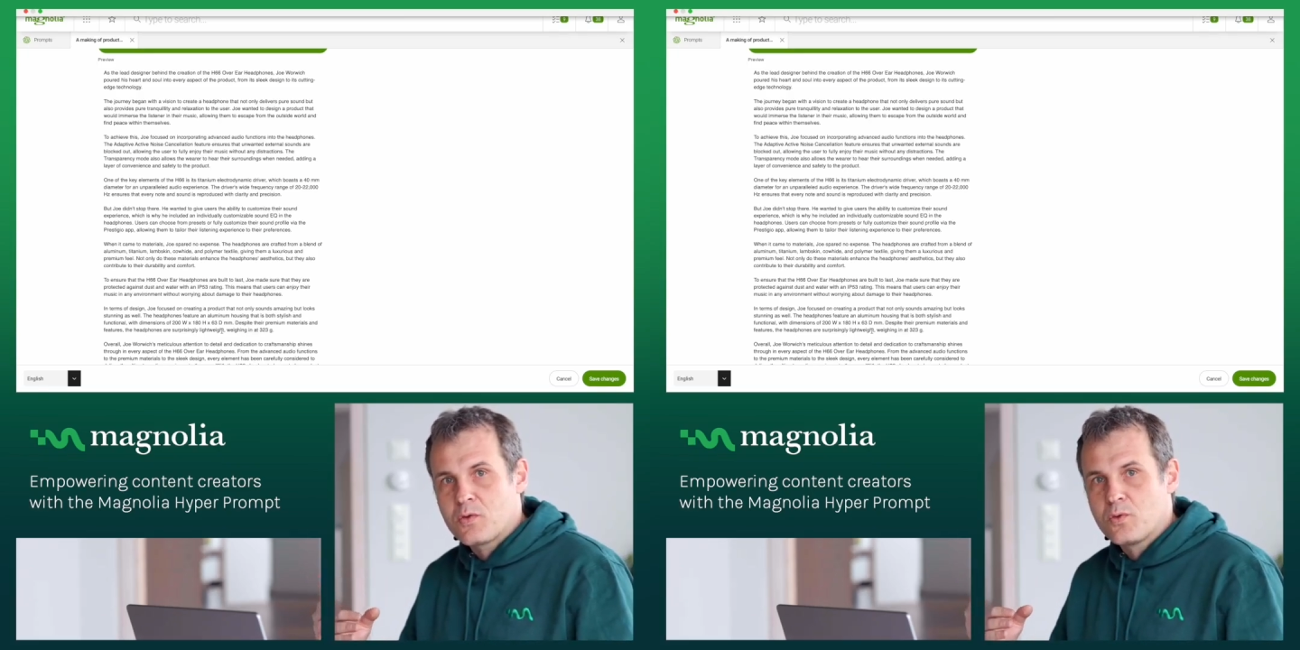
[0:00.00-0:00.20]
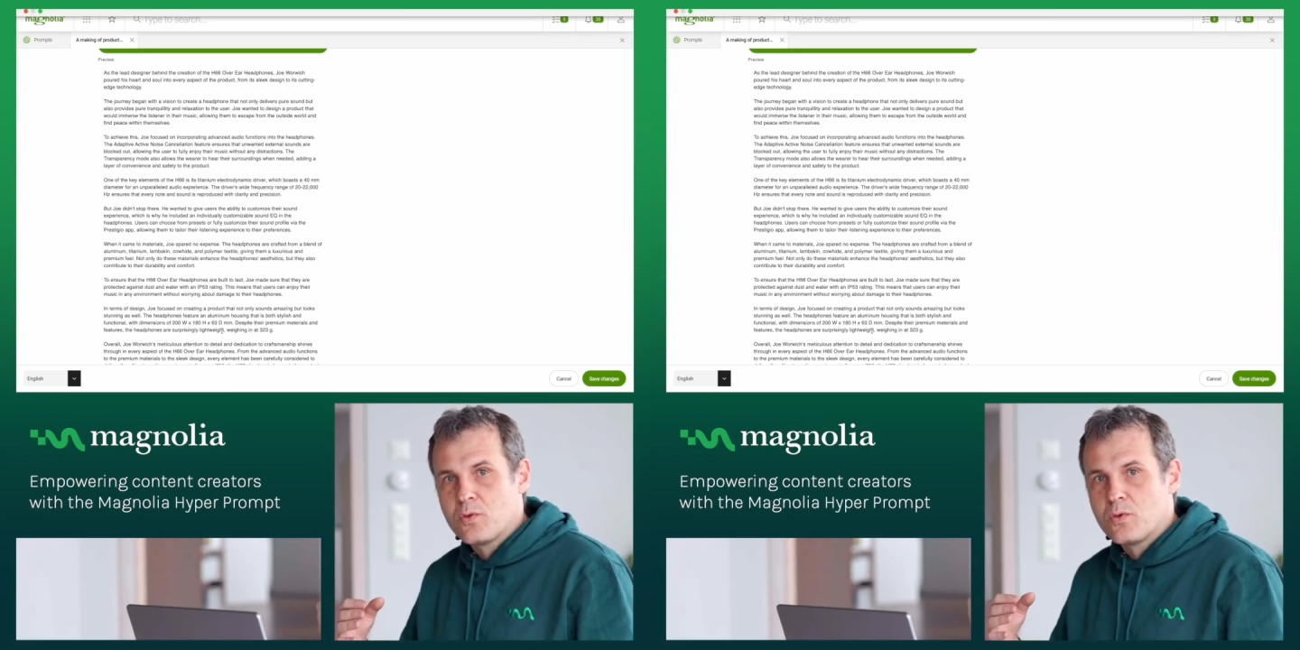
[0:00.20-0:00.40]

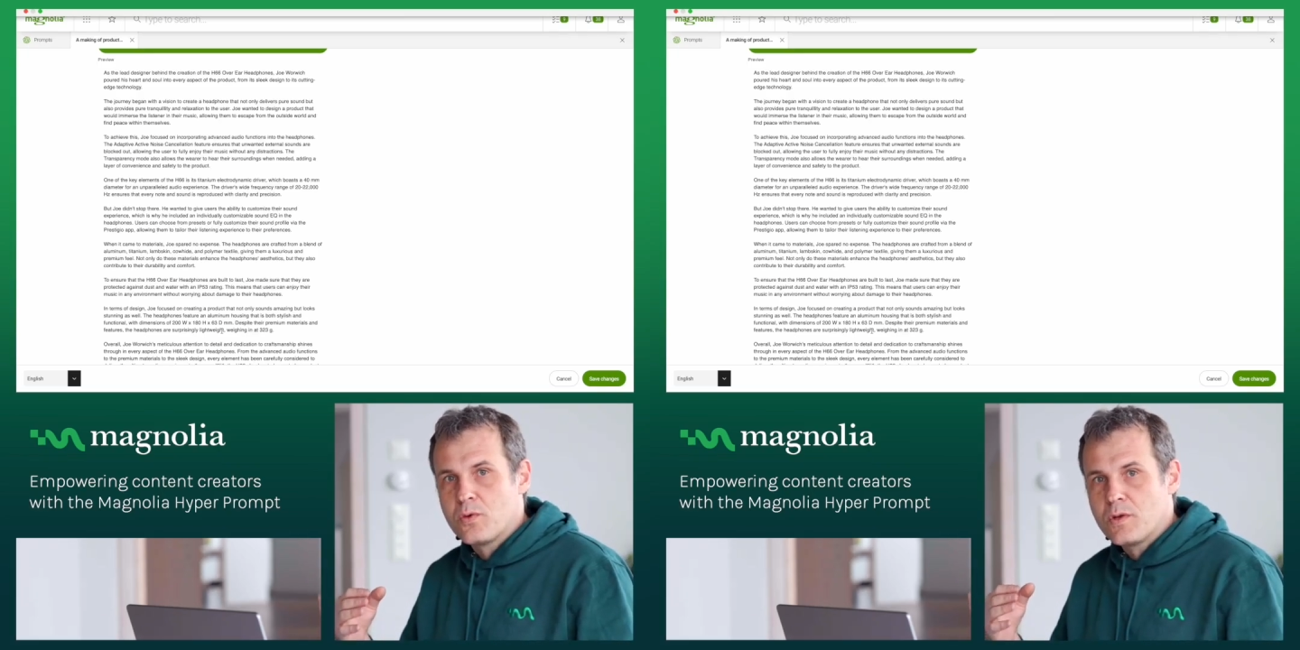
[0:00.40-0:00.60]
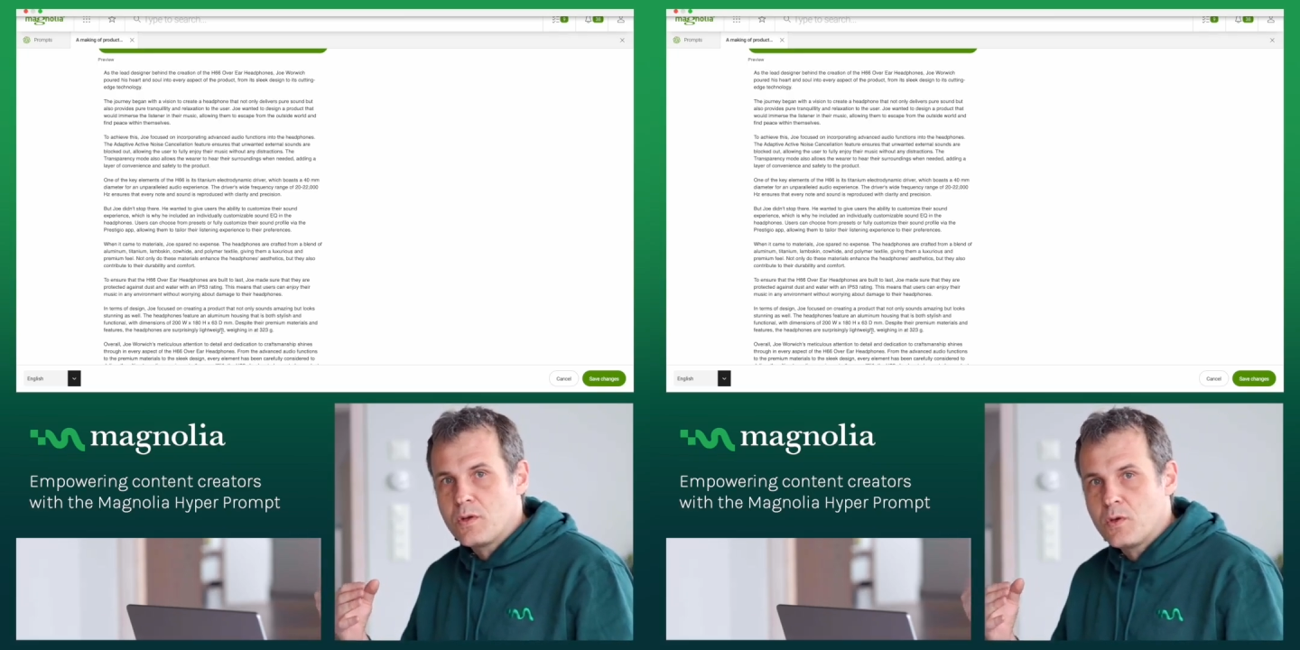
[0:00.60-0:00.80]

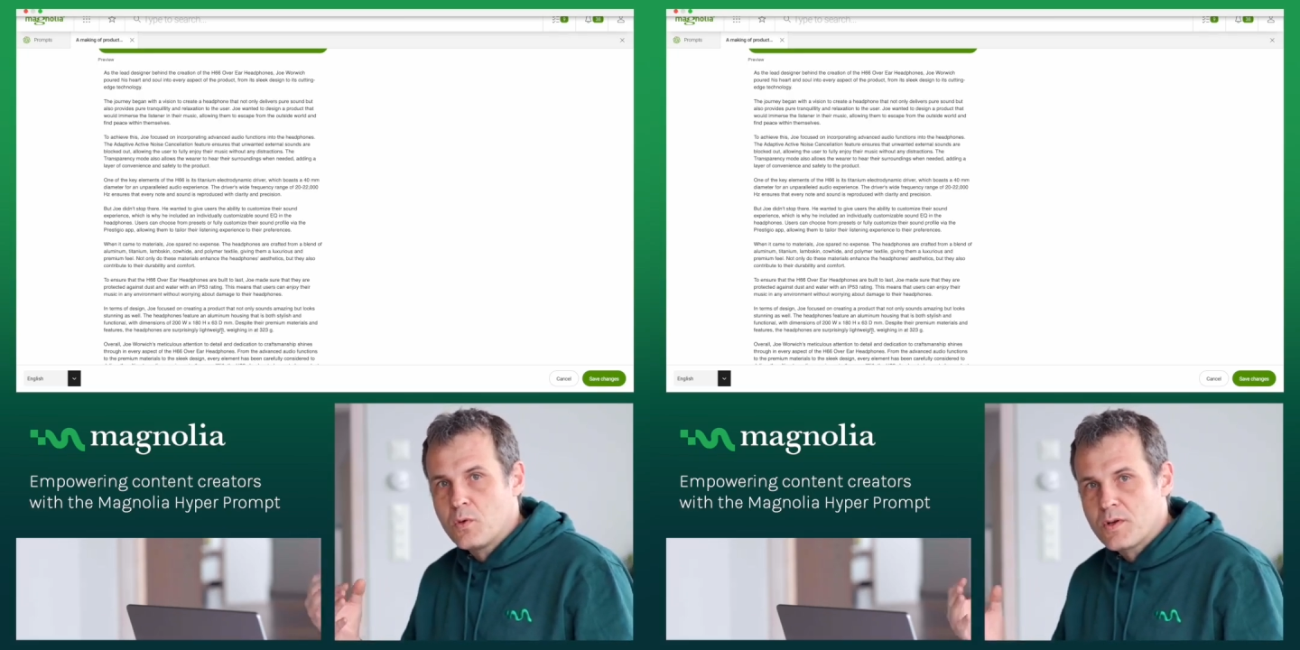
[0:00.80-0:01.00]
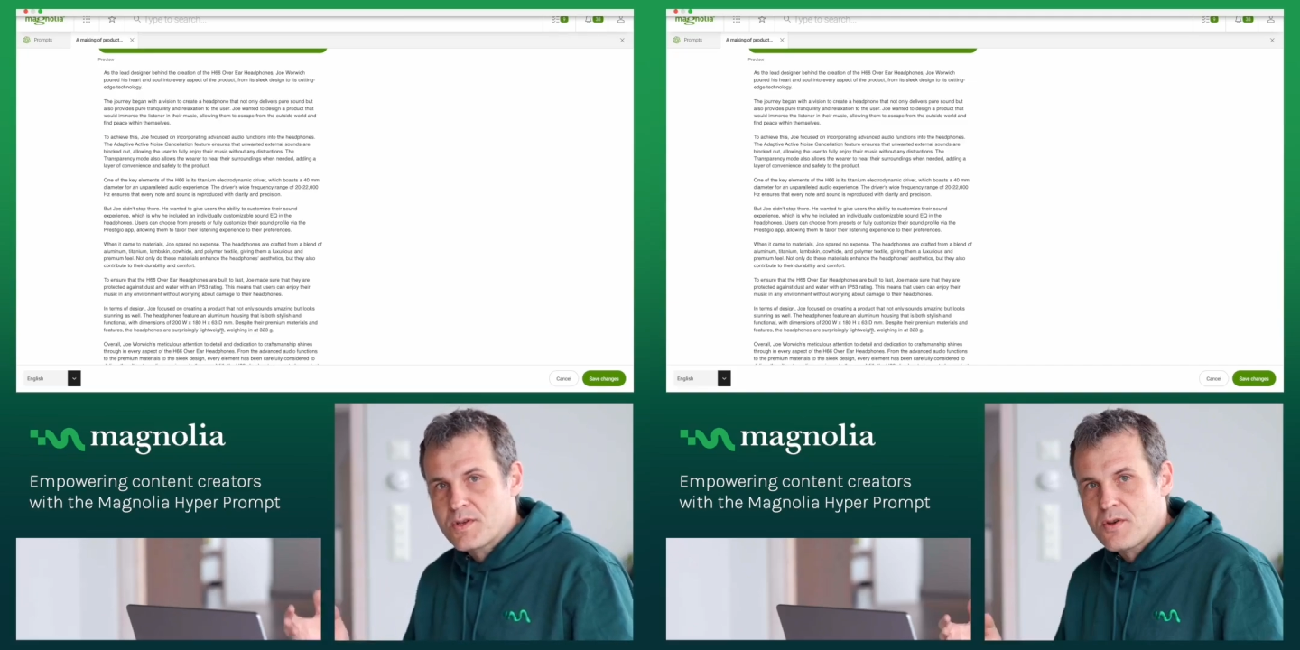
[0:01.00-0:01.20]
to
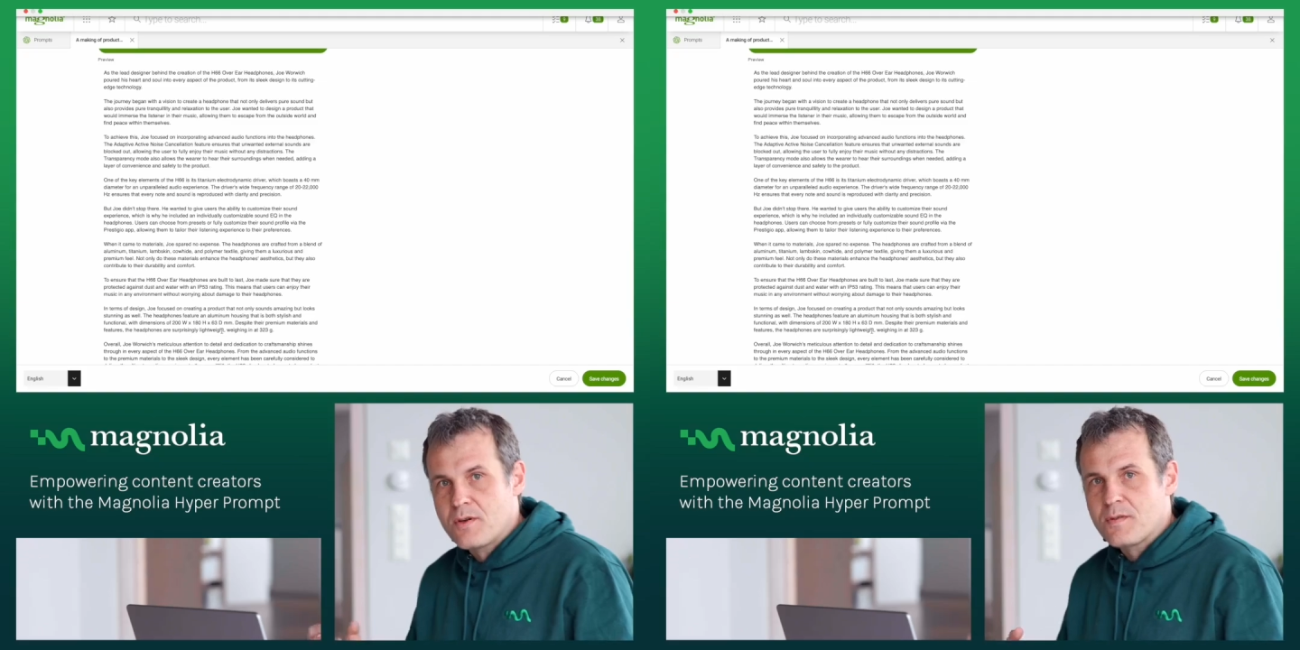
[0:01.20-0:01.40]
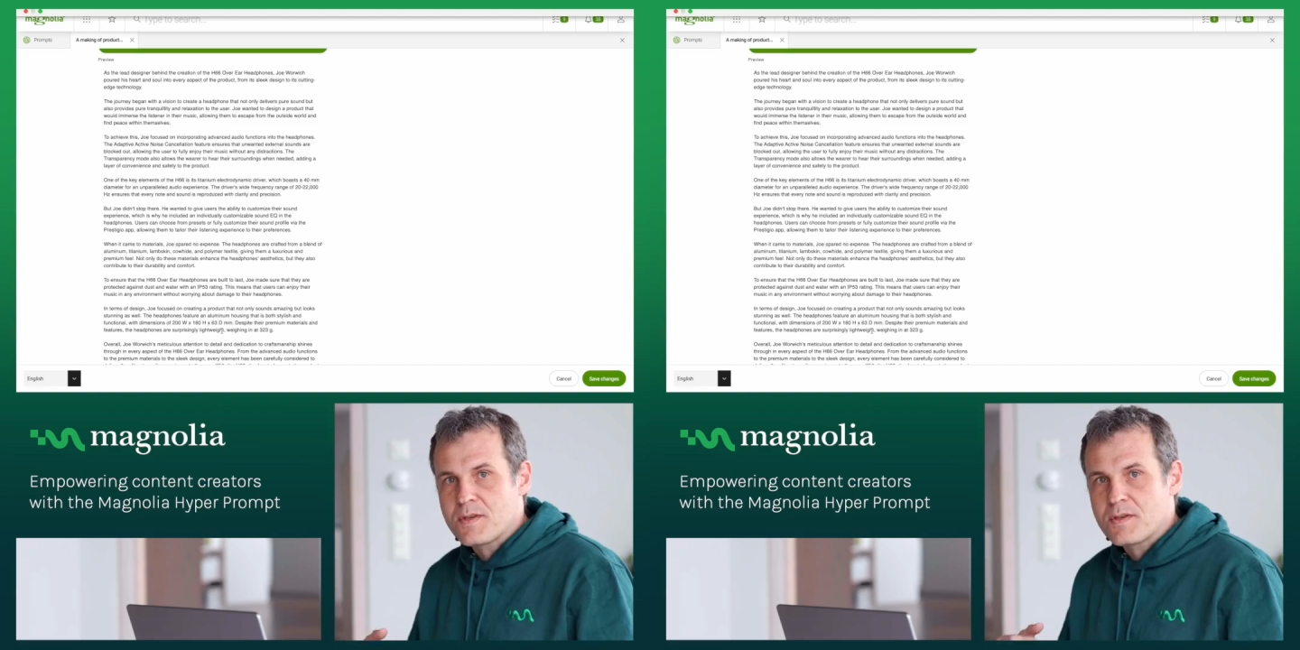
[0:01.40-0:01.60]
your
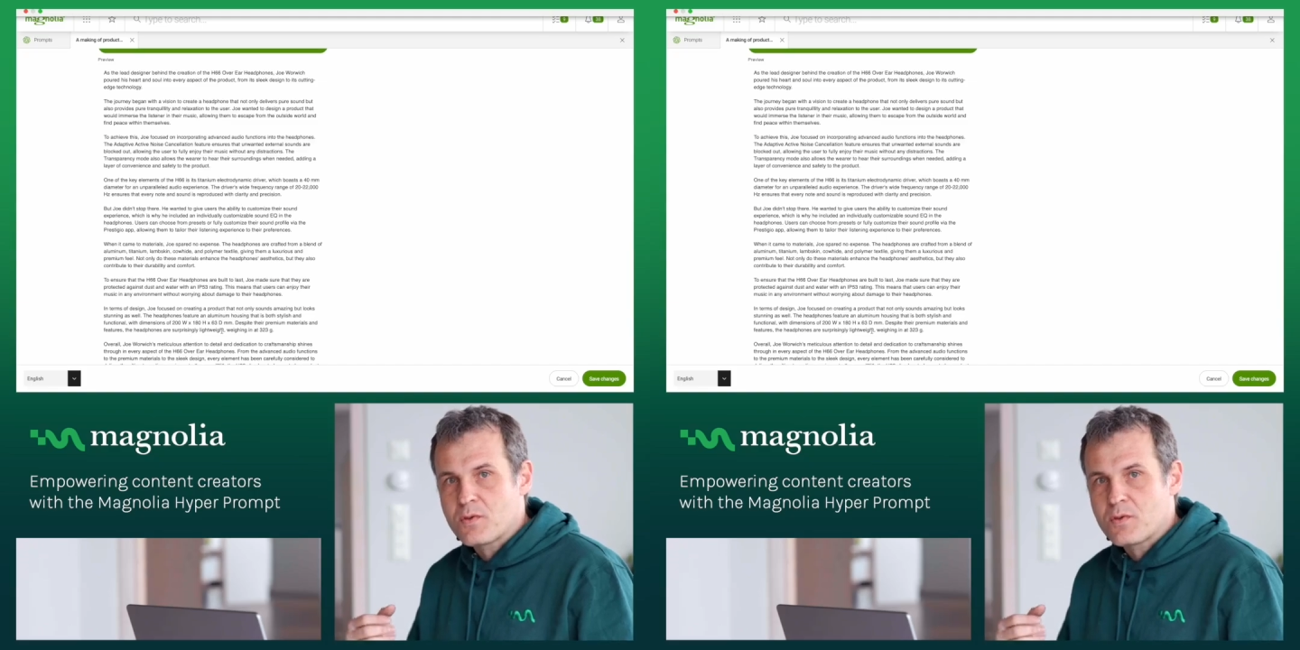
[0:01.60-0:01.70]
services,